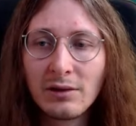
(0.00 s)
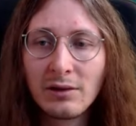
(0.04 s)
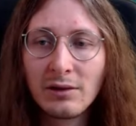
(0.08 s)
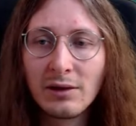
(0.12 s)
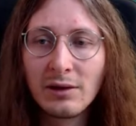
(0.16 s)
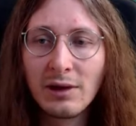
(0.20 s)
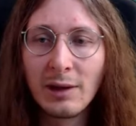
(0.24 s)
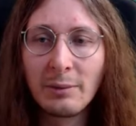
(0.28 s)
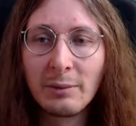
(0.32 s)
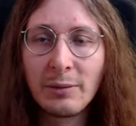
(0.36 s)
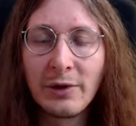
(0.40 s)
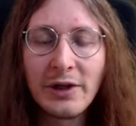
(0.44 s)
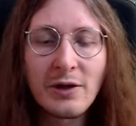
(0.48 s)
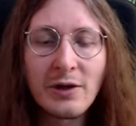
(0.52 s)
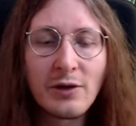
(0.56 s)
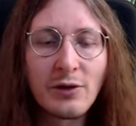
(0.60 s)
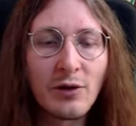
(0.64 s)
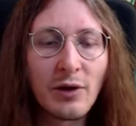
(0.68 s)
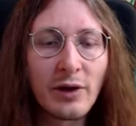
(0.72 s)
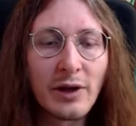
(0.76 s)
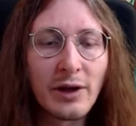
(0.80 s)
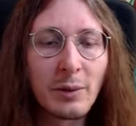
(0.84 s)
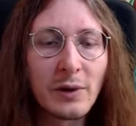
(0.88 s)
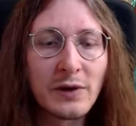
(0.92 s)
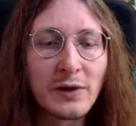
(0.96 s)
I'm pretty
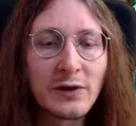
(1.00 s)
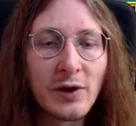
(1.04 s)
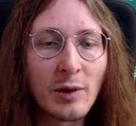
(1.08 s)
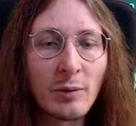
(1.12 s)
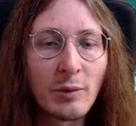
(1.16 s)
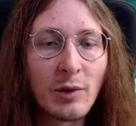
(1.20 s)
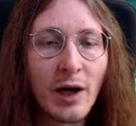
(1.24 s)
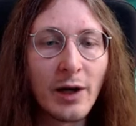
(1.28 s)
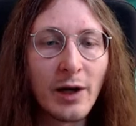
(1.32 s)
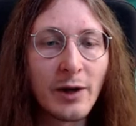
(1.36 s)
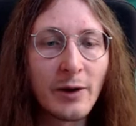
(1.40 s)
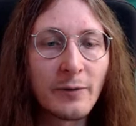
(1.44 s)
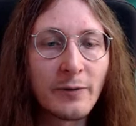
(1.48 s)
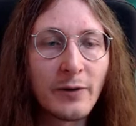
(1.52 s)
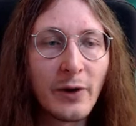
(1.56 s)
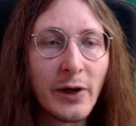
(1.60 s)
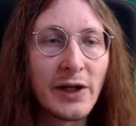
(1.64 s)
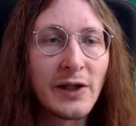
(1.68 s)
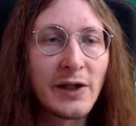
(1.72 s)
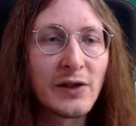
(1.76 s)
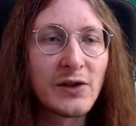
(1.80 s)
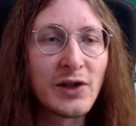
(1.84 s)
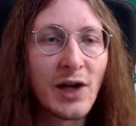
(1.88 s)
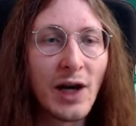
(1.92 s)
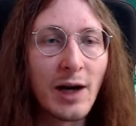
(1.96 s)
sure it was some kind of
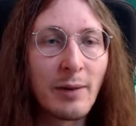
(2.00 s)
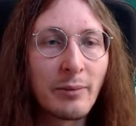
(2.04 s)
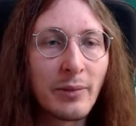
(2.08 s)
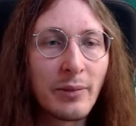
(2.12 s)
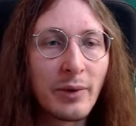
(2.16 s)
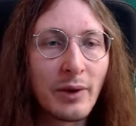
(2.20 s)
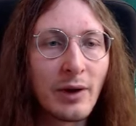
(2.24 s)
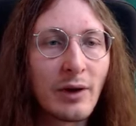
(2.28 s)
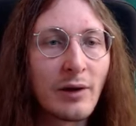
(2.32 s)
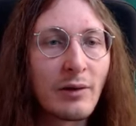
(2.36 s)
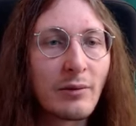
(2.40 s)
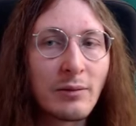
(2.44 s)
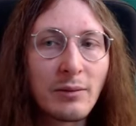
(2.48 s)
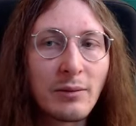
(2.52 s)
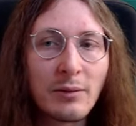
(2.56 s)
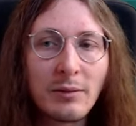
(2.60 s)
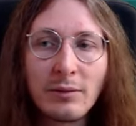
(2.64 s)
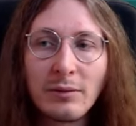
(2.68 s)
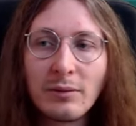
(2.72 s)
freeze champion.